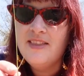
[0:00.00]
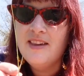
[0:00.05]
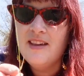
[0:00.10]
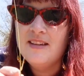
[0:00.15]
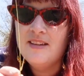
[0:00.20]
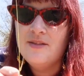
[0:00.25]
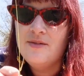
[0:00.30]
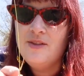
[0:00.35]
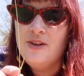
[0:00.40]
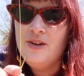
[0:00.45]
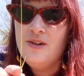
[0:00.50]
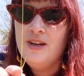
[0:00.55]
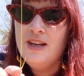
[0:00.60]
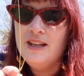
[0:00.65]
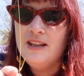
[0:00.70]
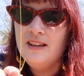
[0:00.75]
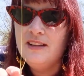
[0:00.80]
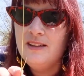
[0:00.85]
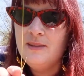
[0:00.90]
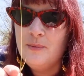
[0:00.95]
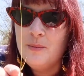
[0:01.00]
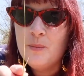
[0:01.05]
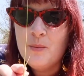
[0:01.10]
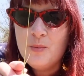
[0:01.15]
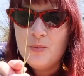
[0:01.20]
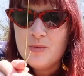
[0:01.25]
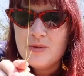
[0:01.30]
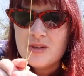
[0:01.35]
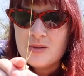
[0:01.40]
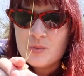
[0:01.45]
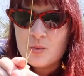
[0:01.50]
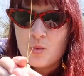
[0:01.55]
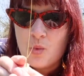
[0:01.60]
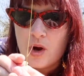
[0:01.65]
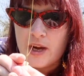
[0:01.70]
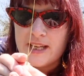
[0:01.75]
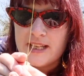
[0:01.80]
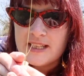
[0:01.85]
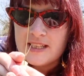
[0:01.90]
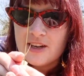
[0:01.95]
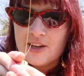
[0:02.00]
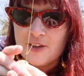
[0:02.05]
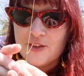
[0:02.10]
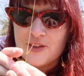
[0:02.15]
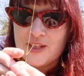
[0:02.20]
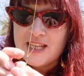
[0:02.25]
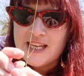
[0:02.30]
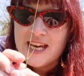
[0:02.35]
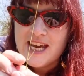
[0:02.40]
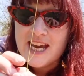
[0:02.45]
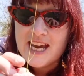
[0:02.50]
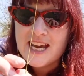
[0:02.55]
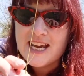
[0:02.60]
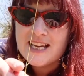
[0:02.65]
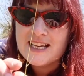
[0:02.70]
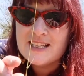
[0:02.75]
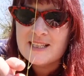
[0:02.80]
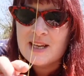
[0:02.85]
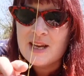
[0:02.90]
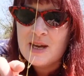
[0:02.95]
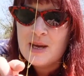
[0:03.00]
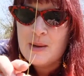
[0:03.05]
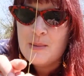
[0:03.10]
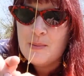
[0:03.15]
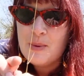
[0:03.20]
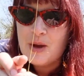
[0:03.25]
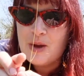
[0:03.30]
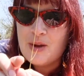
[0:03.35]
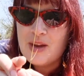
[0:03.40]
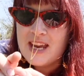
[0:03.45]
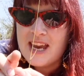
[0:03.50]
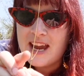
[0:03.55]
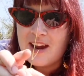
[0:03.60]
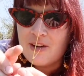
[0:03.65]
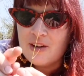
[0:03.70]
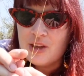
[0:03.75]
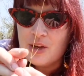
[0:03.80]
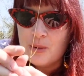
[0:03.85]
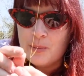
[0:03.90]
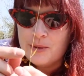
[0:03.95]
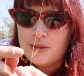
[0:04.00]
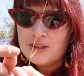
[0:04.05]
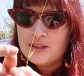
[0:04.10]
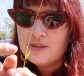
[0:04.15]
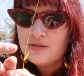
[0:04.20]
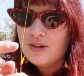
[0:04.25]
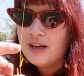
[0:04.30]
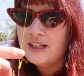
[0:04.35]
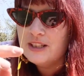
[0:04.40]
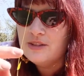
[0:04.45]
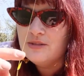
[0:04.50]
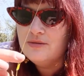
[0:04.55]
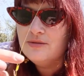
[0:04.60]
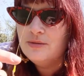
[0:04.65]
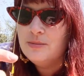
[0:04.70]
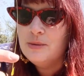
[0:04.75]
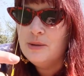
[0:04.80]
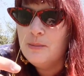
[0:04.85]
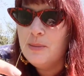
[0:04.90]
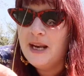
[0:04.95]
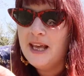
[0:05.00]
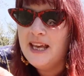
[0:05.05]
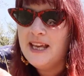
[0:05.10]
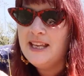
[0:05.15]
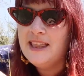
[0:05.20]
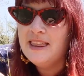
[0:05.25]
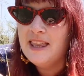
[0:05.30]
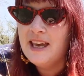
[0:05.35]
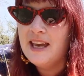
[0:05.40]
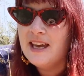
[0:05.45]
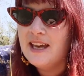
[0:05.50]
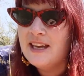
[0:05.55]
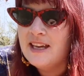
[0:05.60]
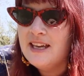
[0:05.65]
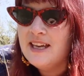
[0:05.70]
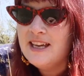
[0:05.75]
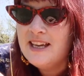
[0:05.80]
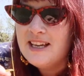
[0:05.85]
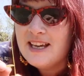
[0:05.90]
There's a few little just white tufty hairs poking out in the opposite direction from the blade there,